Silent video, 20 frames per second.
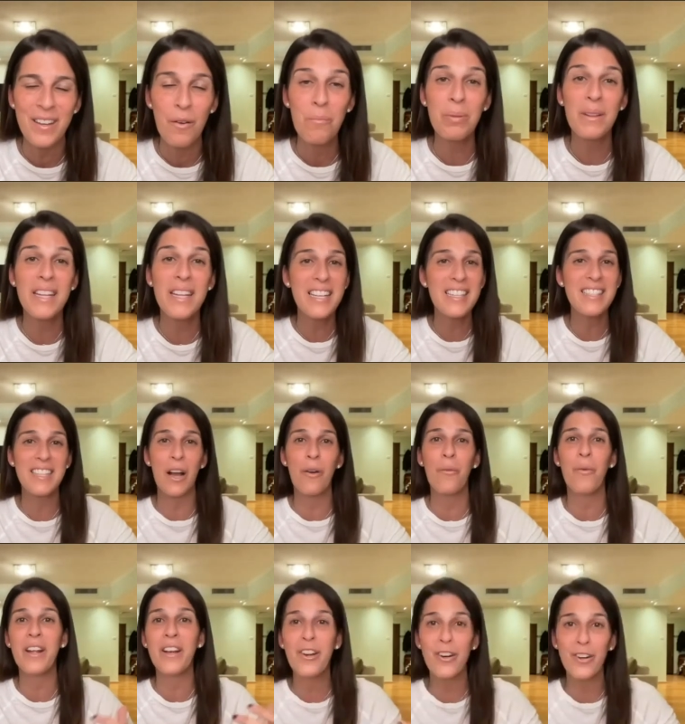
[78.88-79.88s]
Please, I
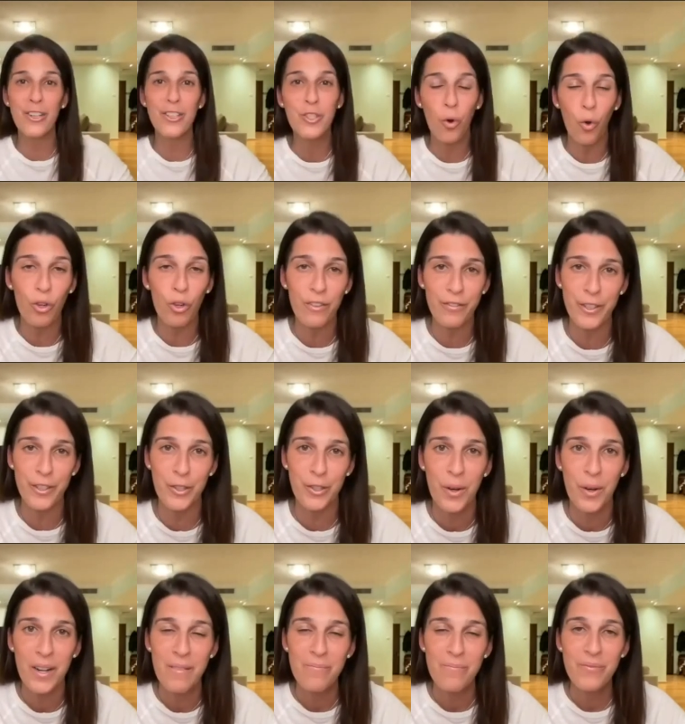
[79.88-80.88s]
want to encourage all of you
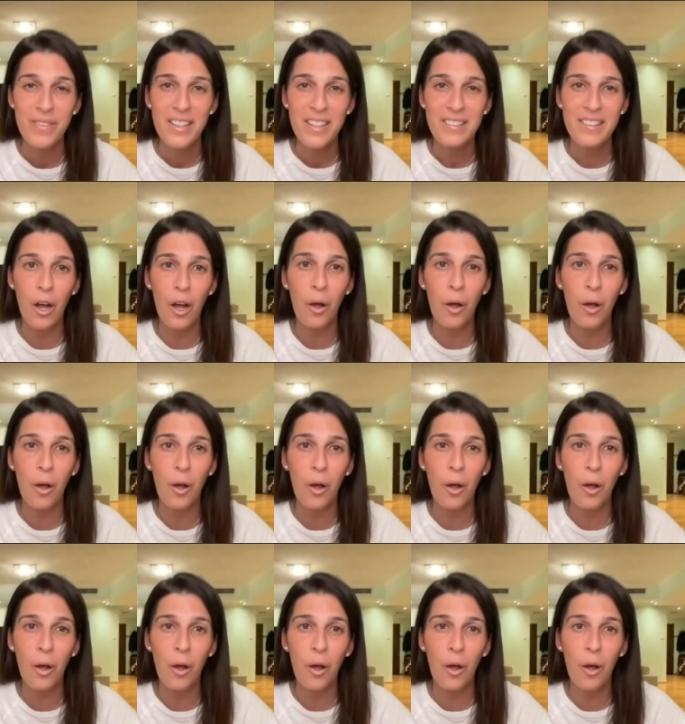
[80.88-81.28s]
to